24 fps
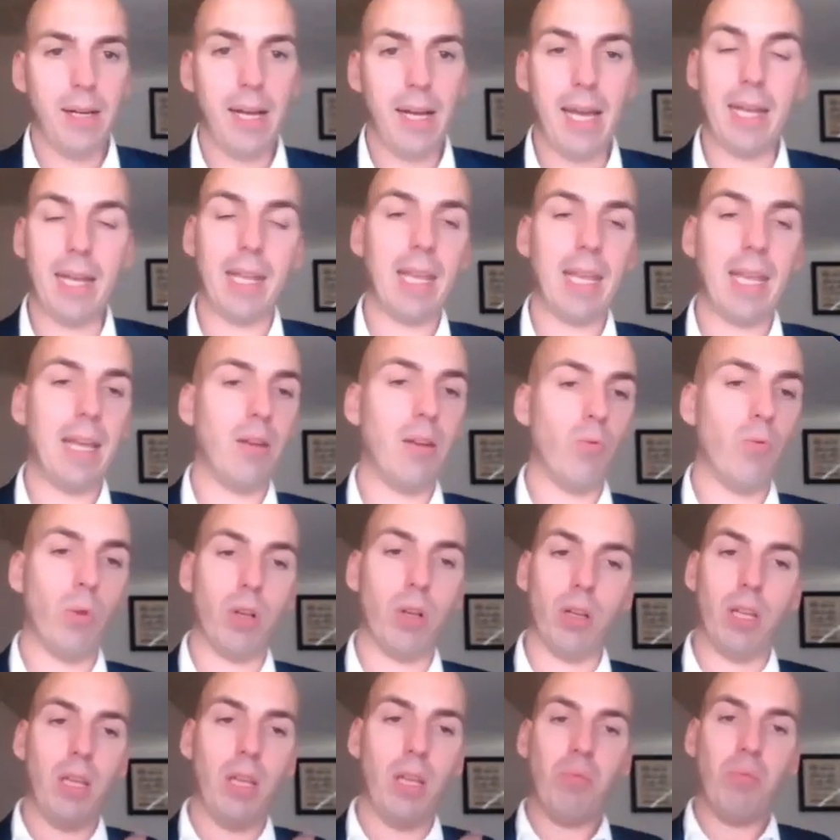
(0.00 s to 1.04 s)
And again, we're
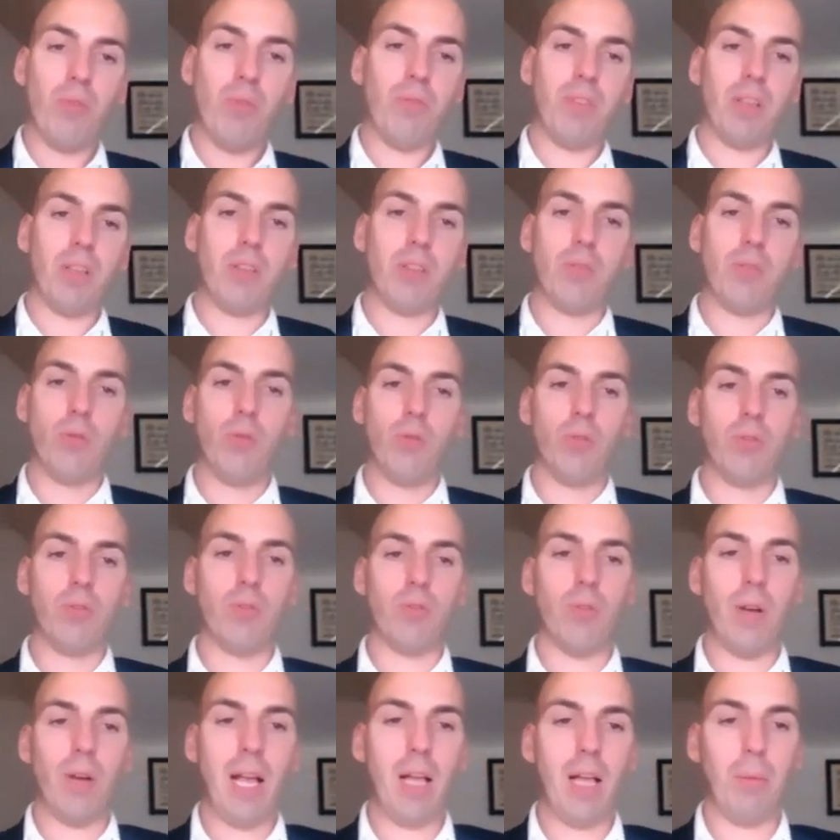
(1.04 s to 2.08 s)
going to improve this tool
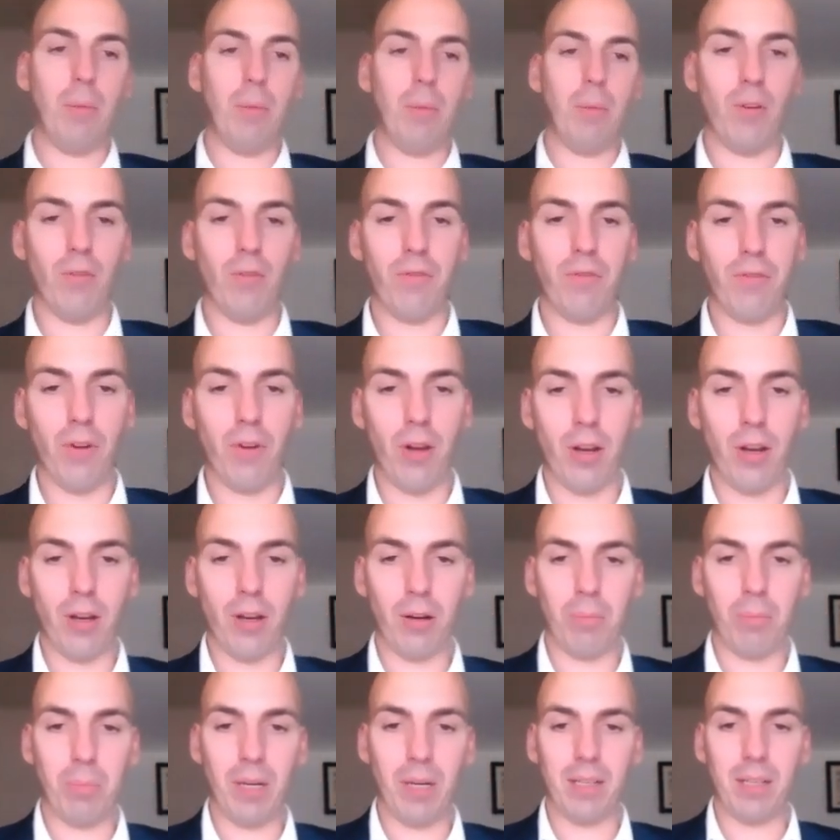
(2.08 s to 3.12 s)
to help you
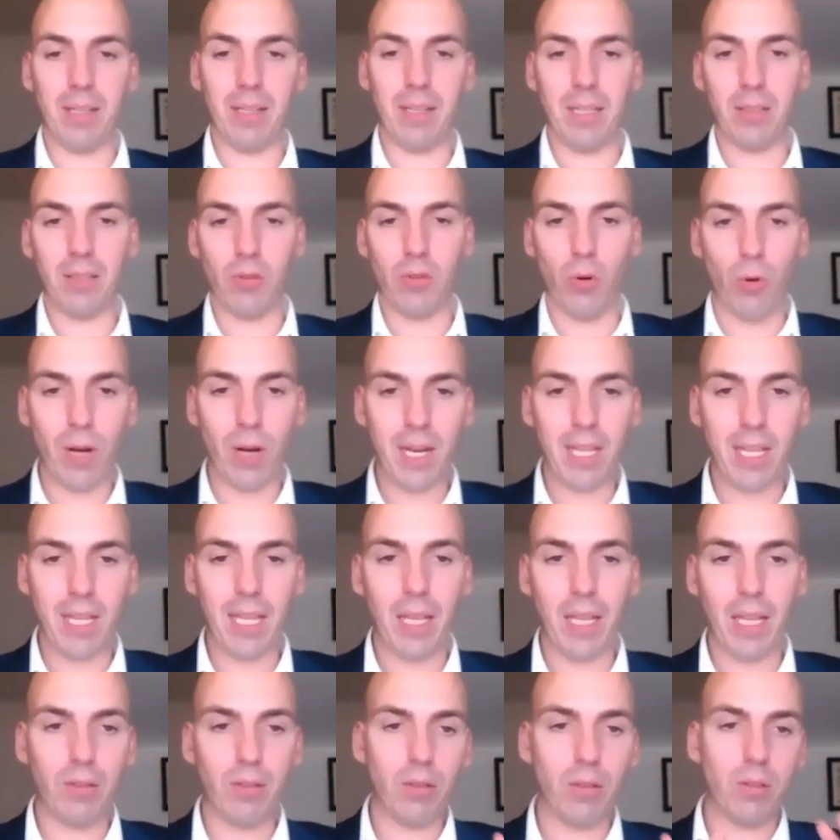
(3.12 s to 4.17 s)
further, but this already
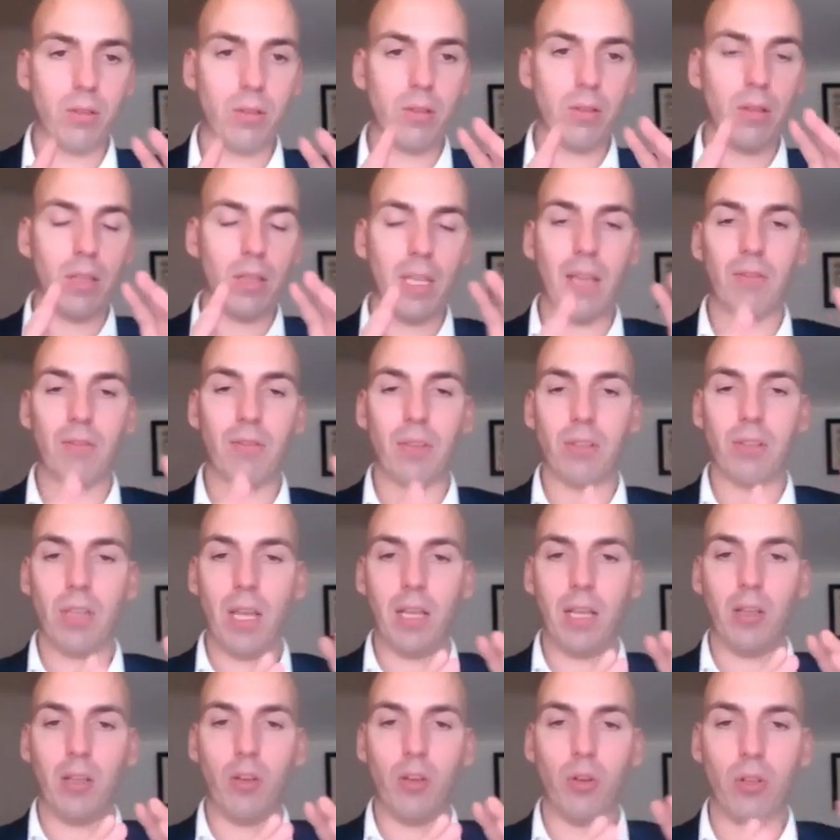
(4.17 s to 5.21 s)
gives us
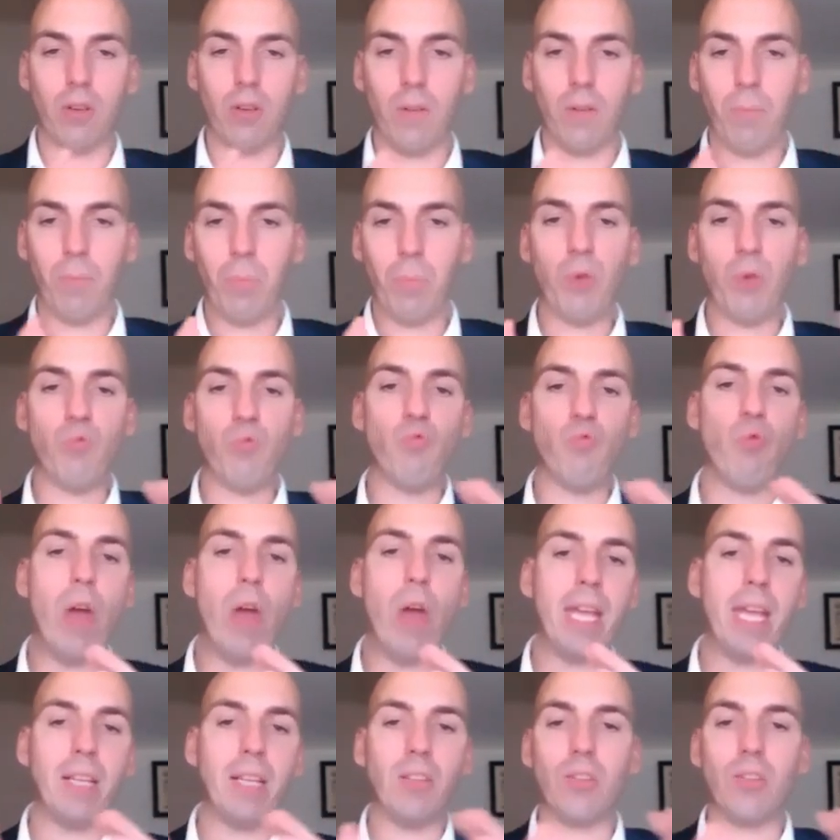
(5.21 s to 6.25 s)
a good
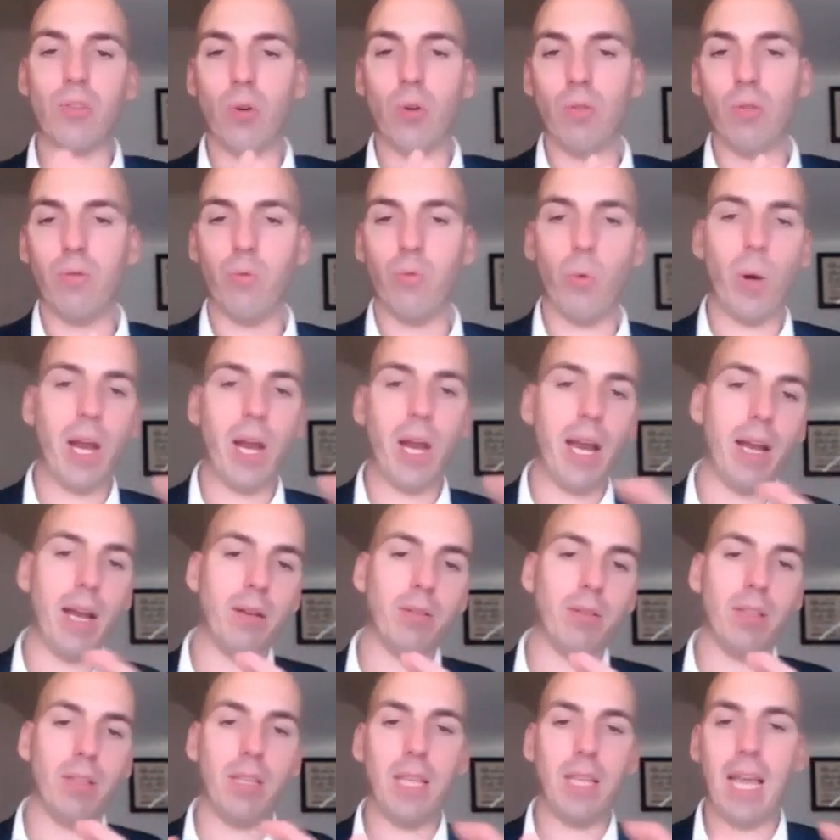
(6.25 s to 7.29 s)
range of where
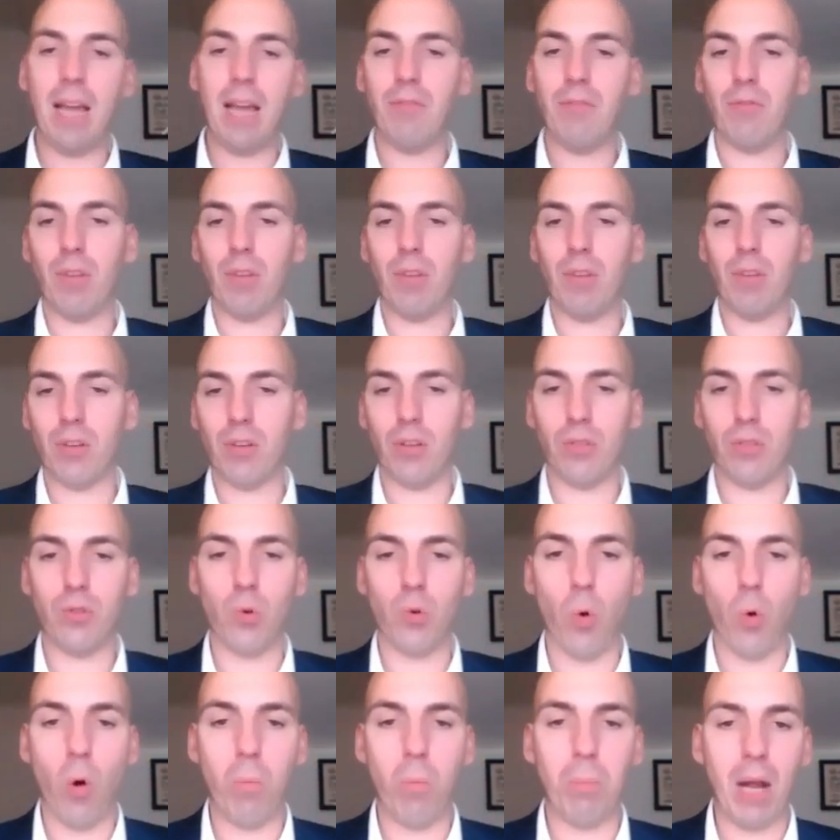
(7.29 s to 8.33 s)
the average
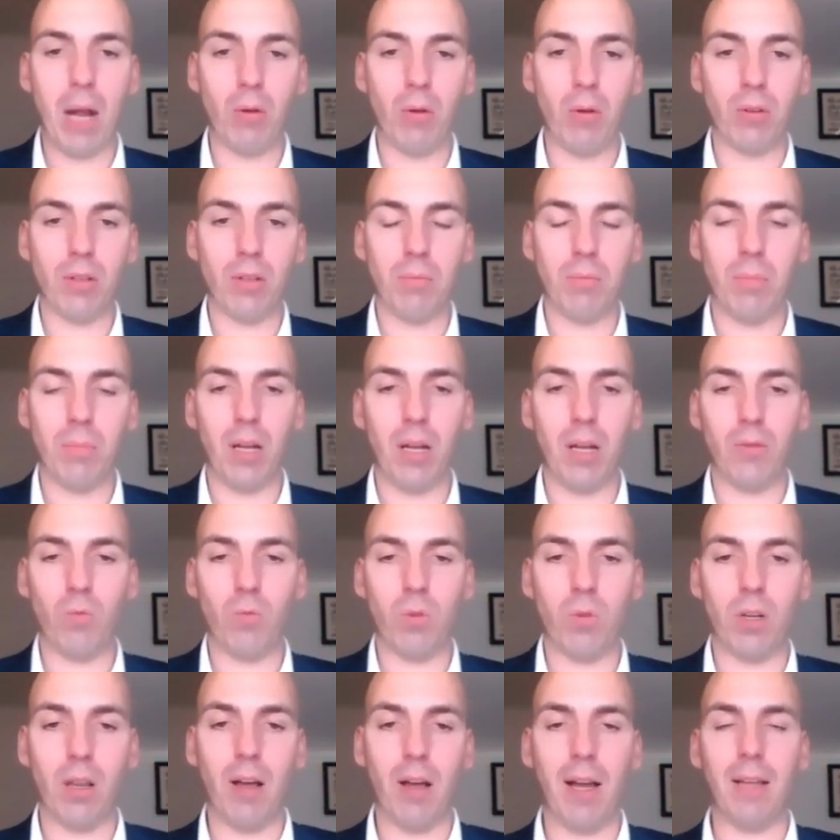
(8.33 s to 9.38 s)
shore power demand
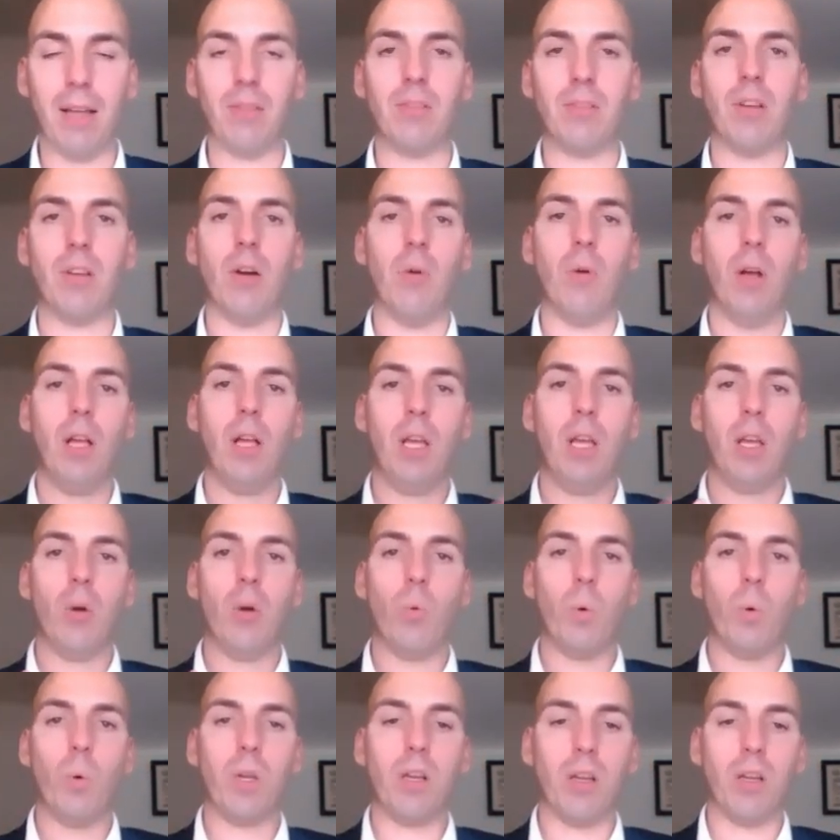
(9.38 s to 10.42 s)
would lie. So
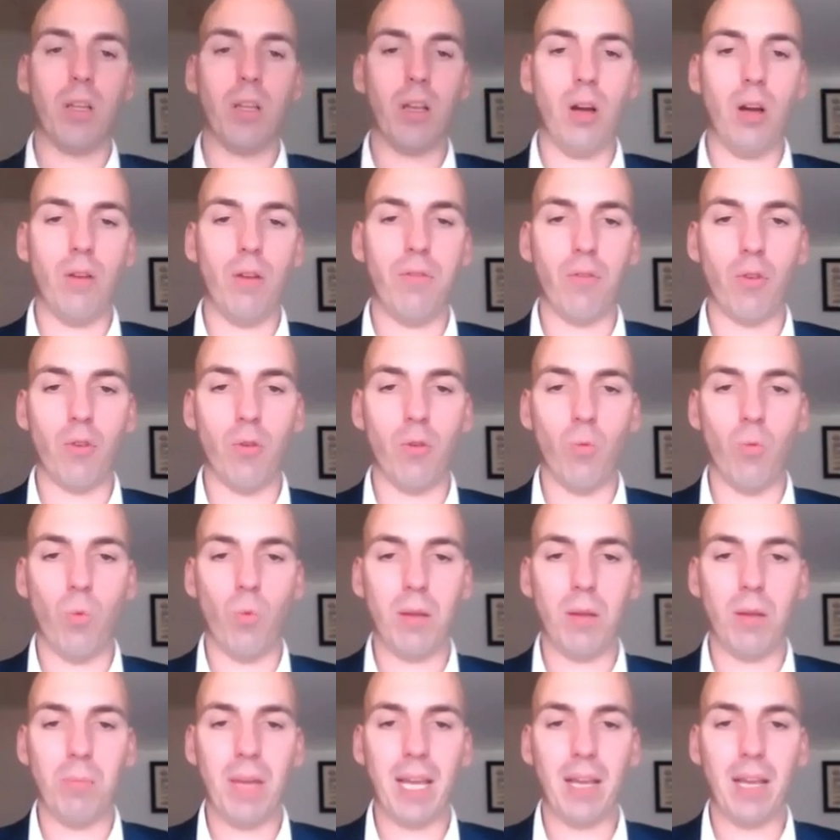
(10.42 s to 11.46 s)
we're going to go for
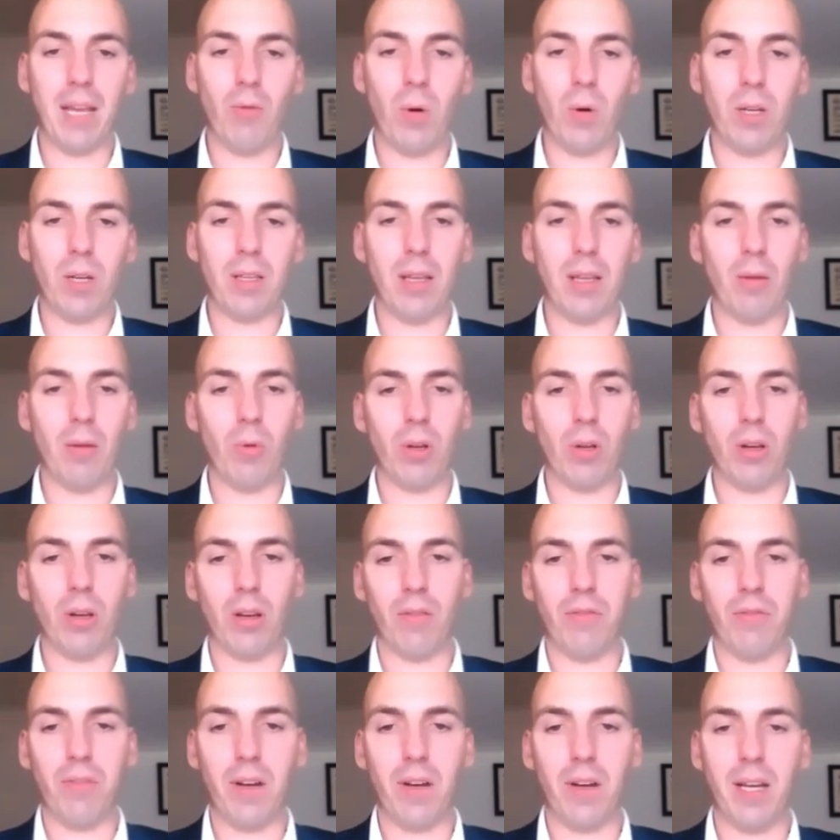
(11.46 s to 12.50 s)
1 megawatt and we're going to
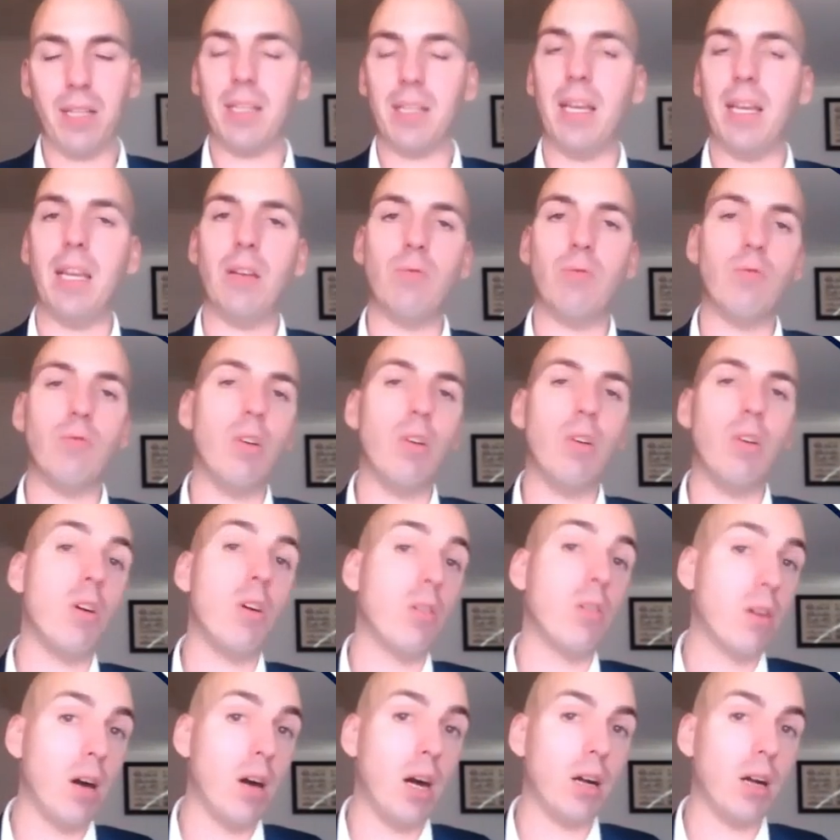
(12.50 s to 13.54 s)
find a
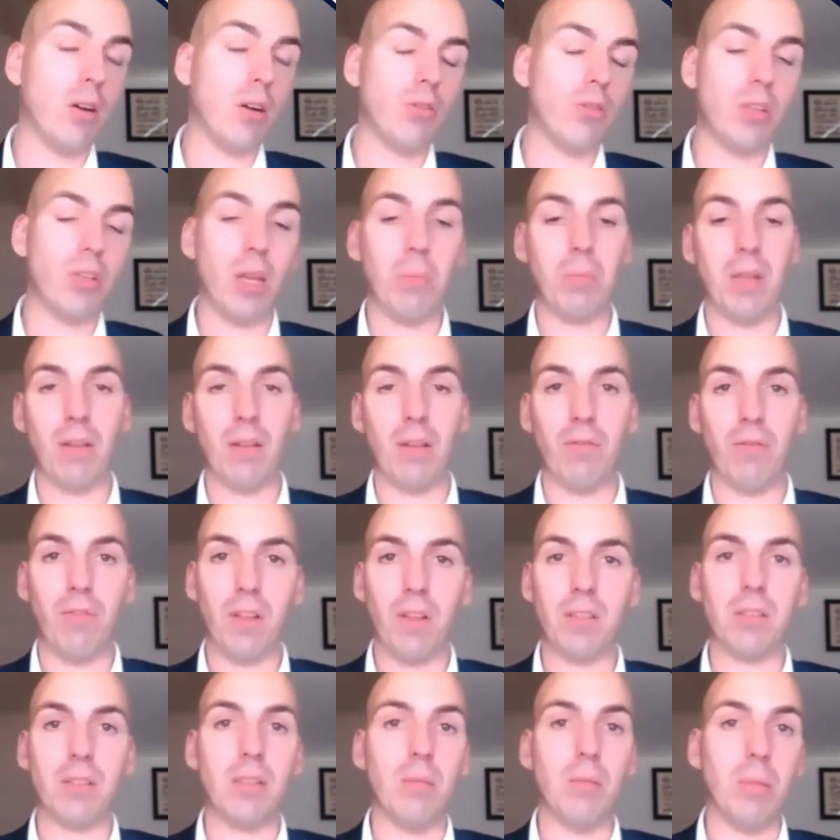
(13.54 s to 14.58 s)
RoRo cargo ship that
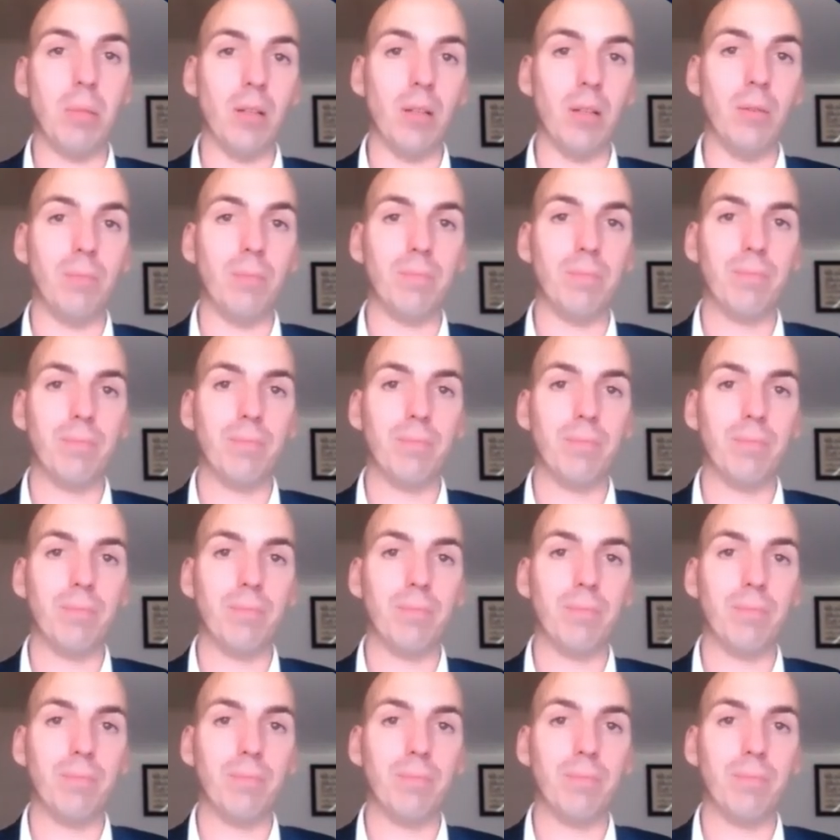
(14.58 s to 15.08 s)
fits the bill.